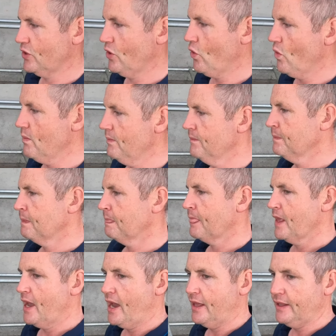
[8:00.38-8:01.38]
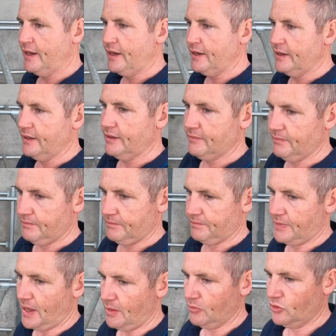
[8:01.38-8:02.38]
at home, and then
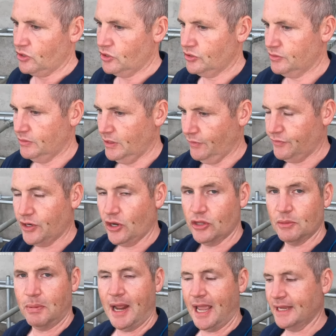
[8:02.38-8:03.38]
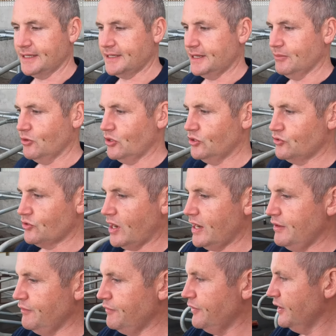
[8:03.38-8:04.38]
I'm going to lift out the planks, and I'm going to
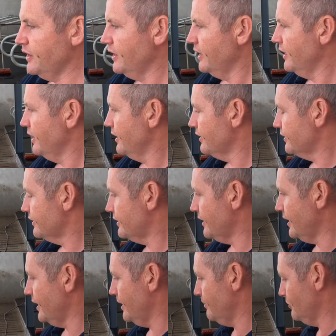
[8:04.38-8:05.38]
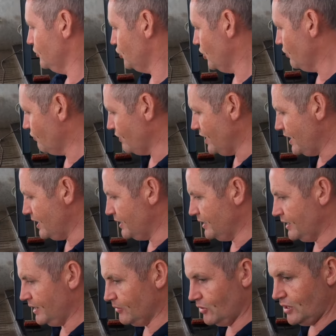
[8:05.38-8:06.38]
drive the machinery in.
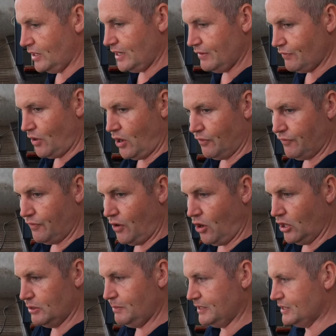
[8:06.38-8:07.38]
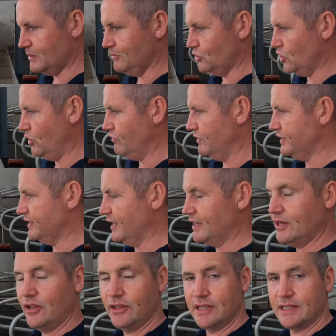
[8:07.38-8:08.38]
I'm going to leave off all the bits of machinery
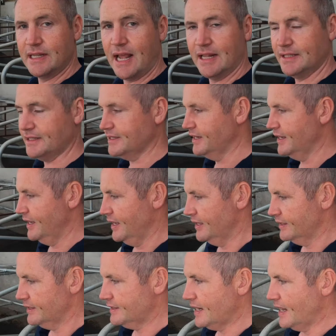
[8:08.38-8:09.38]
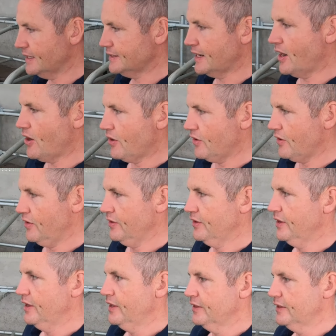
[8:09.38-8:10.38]
sitting on the slats. The slats are
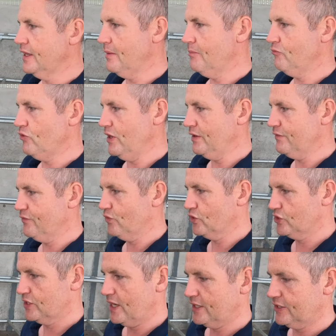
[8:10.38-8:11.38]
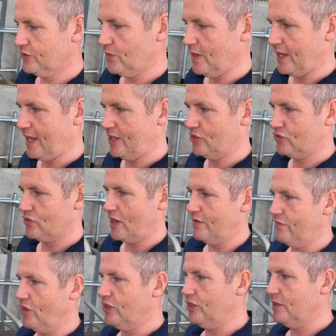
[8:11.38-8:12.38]
them reinforced slats, so you can
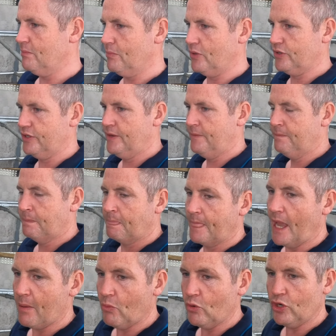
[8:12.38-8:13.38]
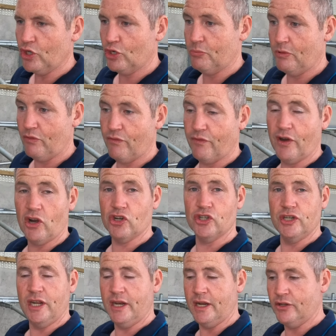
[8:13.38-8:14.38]
drive on them, but I'm only going to be
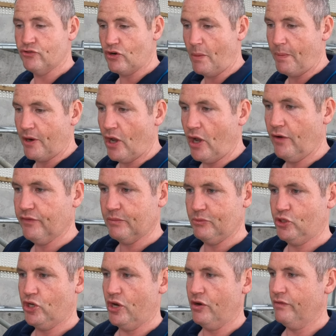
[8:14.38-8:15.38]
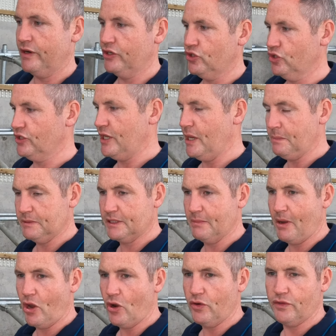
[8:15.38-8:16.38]
reversing in and dropping off the machinery. It just keeps them
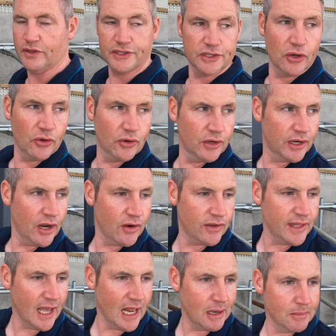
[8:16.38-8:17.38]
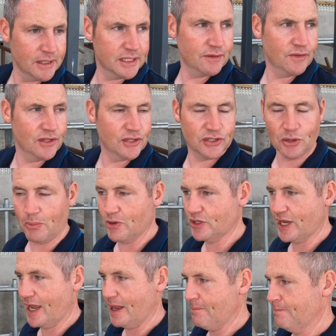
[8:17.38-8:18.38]
out of the sun and out of the elements for the
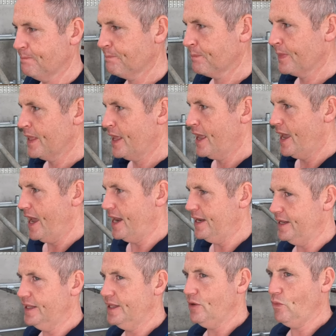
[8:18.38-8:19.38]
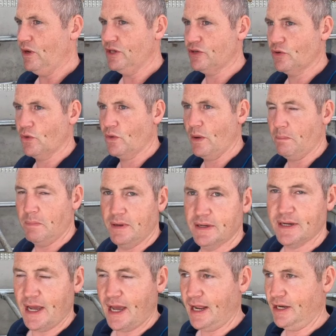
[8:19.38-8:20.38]
summertime, any of the winter
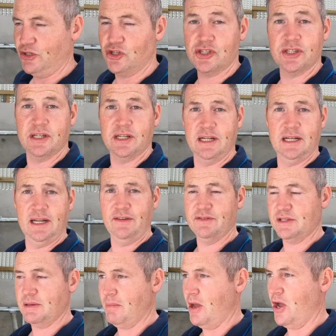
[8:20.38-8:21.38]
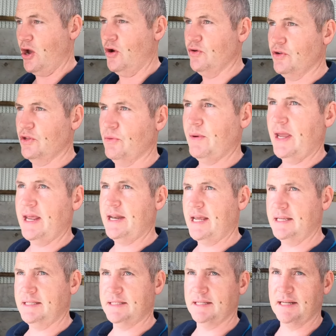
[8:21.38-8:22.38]
equipment, and it just leaves them out of the way
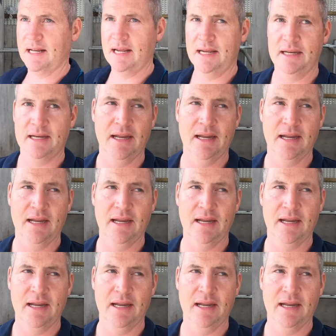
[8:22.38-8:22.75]
nice and clean,